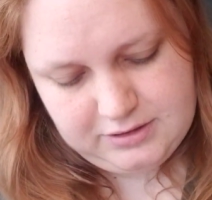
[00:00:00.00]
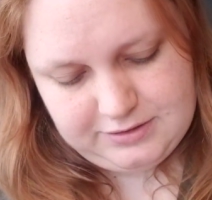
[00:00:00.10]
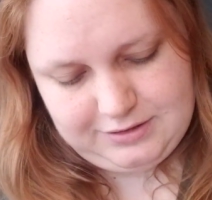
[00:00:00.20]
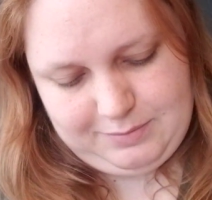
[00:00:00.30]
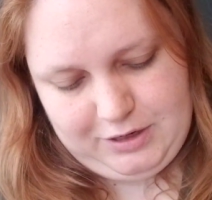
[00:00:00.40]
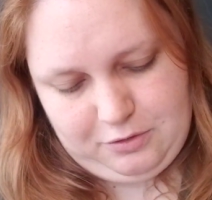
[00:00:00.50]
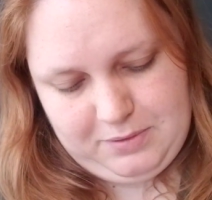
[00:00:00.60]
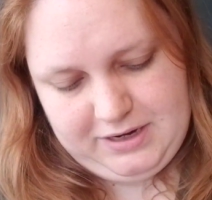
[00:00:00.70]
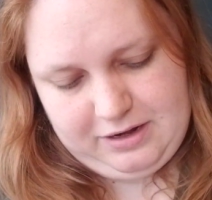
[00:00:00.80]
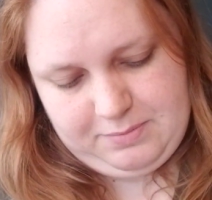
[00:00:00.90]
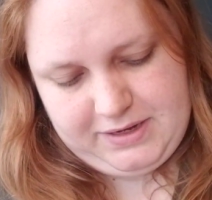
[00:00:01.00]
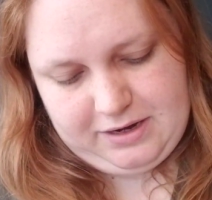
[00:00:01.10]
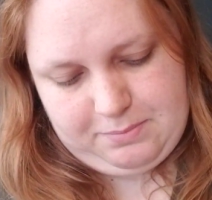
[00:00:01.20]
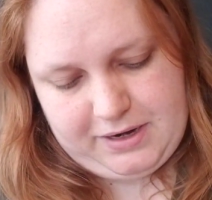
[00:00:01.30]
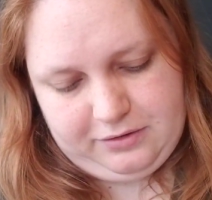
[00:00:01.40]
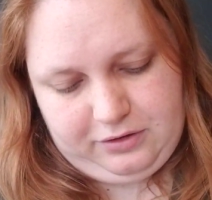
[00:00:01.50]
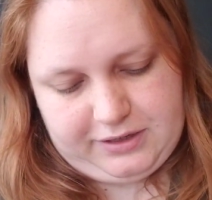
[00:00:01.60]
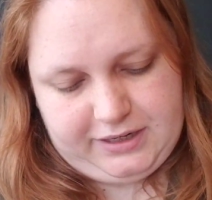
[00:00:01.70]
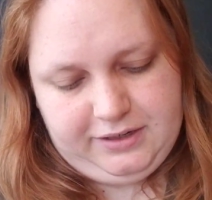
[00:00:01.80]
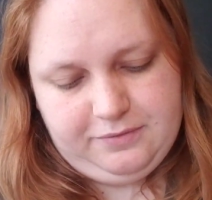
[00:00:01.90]
so let me open it up and get a better
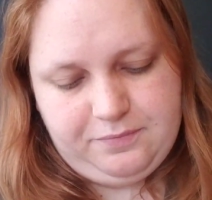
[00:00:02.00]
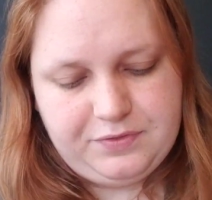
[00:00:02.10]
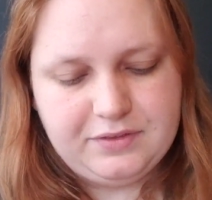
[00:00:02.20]
look at it.